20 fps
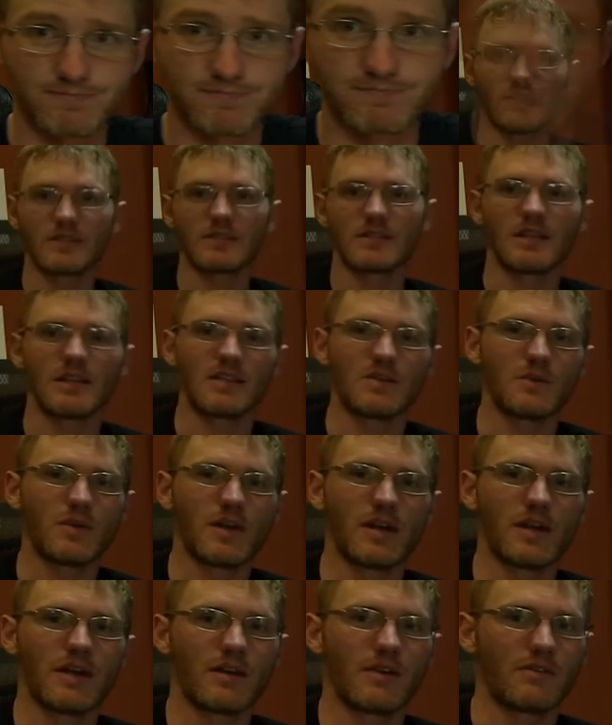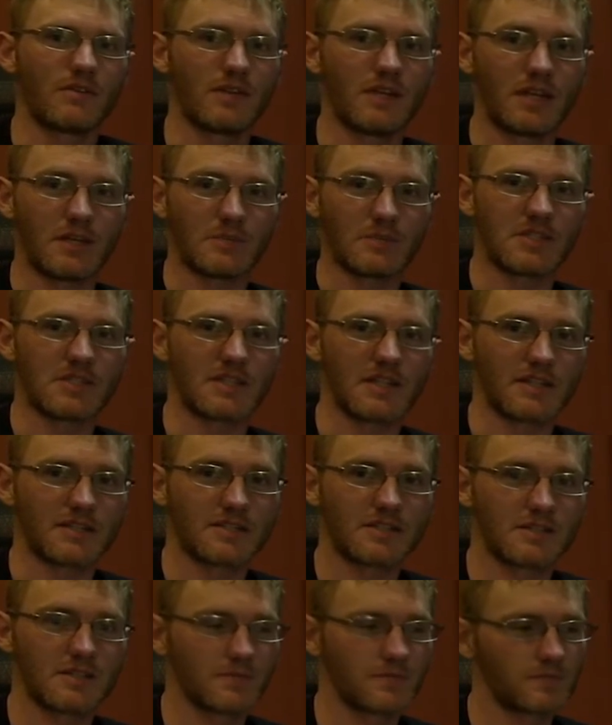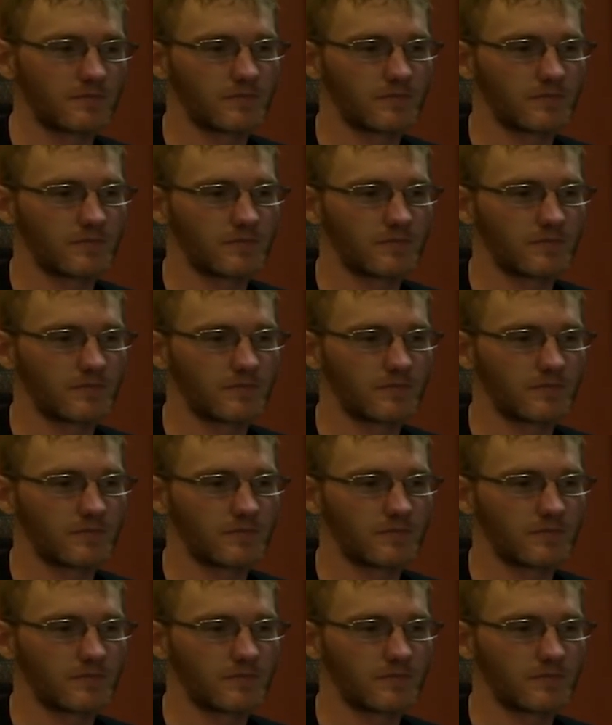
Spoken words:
Let's say you have an M6.